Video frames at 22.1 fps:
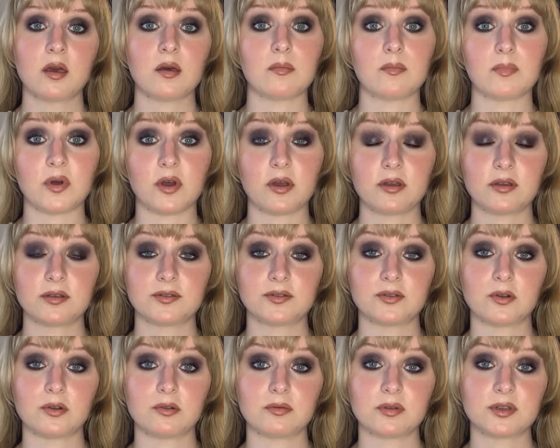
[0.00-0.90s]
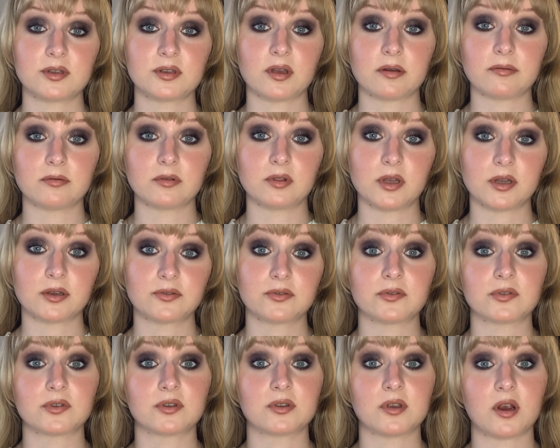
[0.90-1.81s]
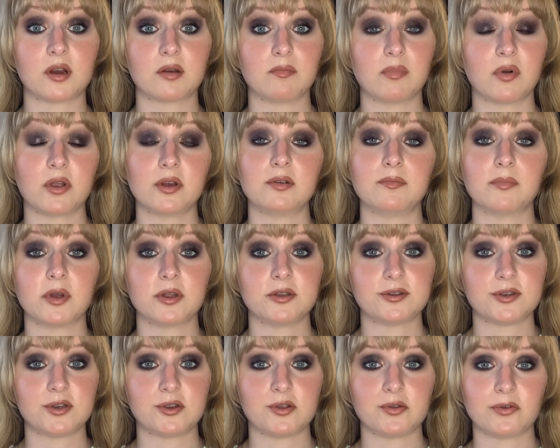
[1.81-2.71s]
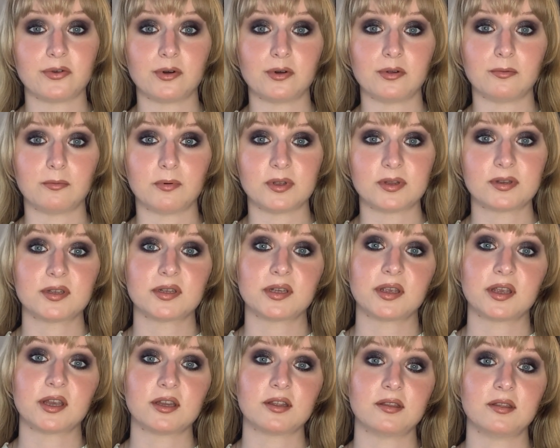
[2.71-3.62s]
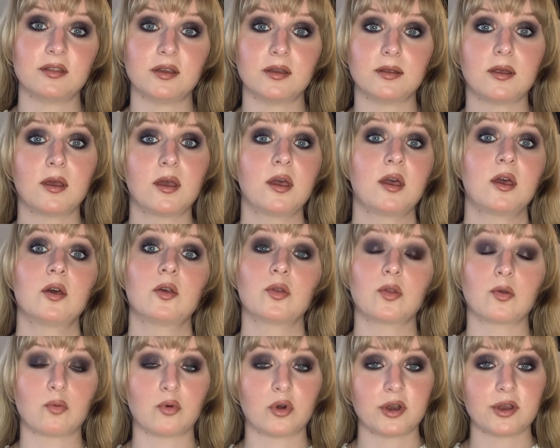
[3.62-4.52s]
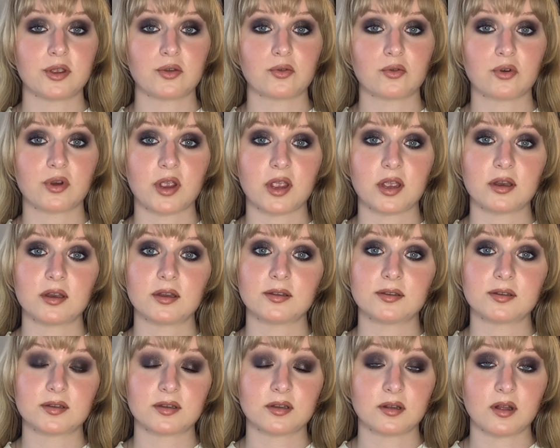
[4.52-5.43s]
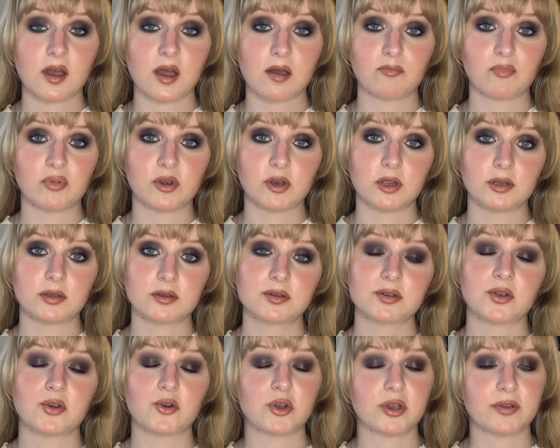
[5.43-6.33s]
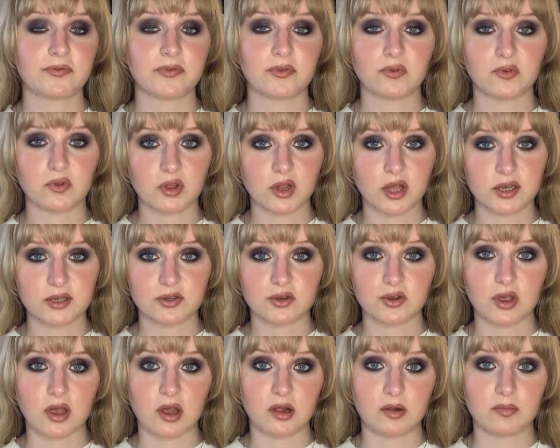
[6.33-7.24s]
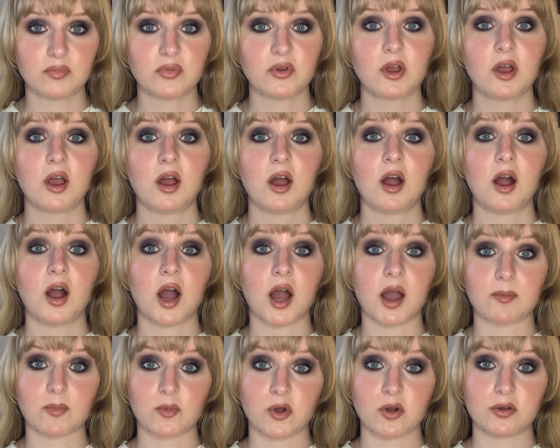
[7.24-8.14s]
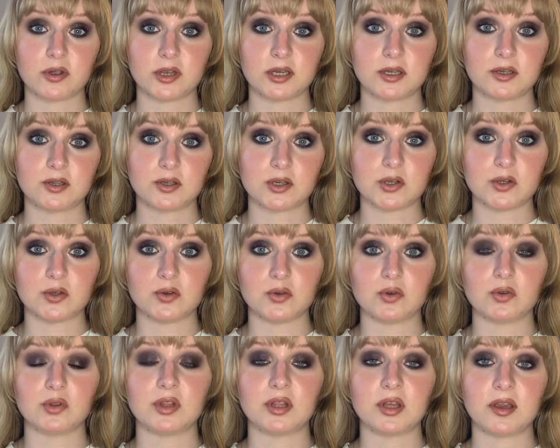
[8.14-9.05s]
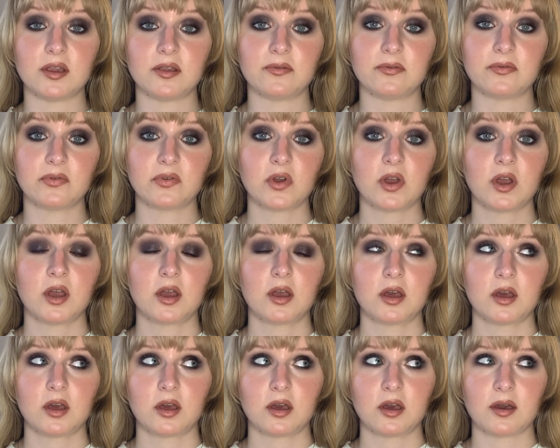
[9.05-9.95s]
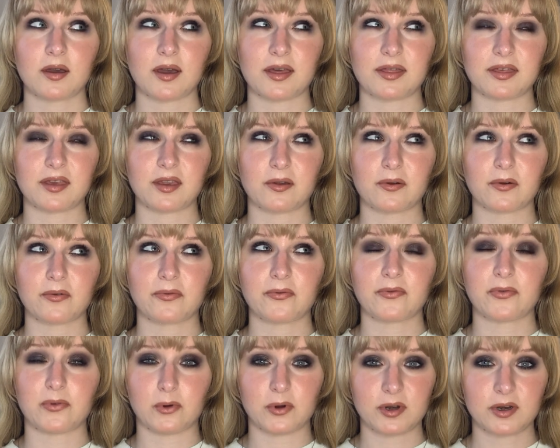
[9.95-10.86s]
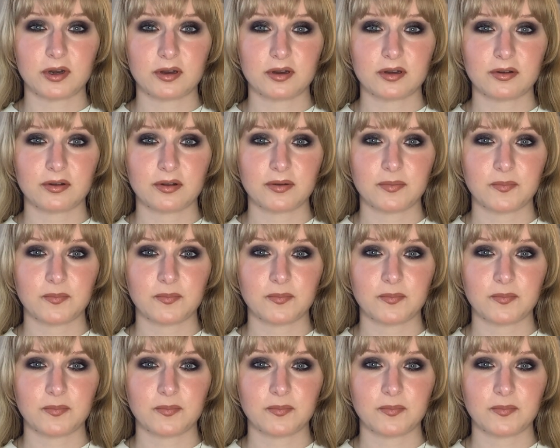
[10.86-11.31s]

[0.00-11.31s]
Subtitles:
But as always, I would like to start by reminding you all once again that the war in Ukraine is still happening. So if you would like to help, I'm going to leave, I think, 4